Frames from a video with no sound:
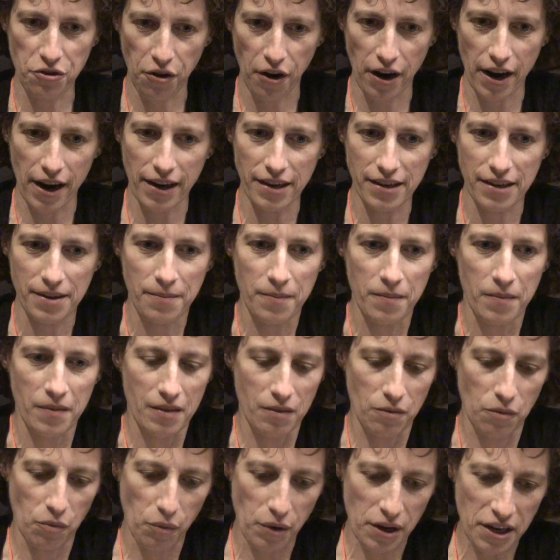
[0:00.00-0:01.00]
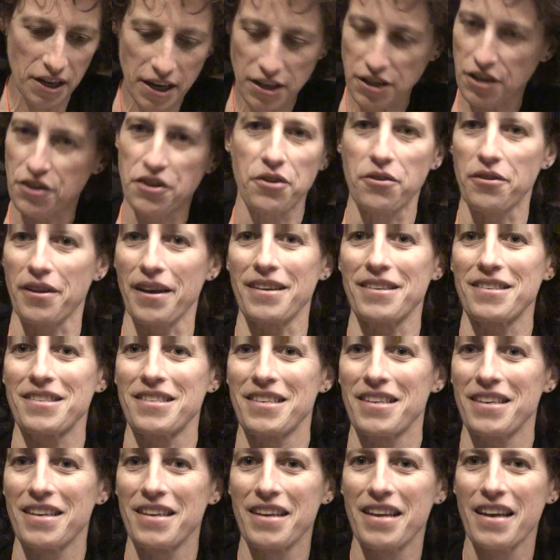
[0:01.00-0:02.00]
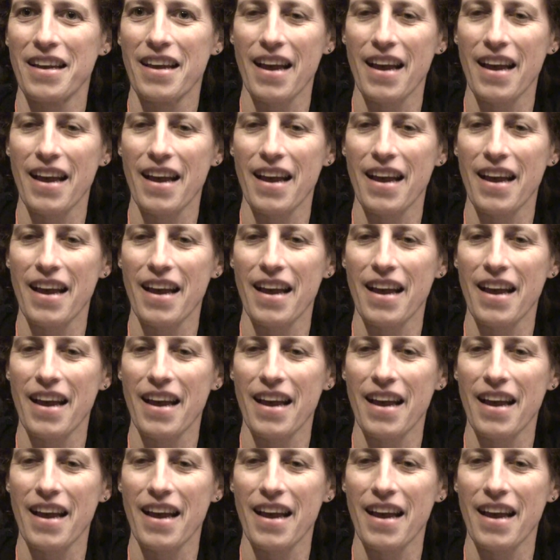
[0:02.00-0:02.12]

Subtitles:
great, we need to do this.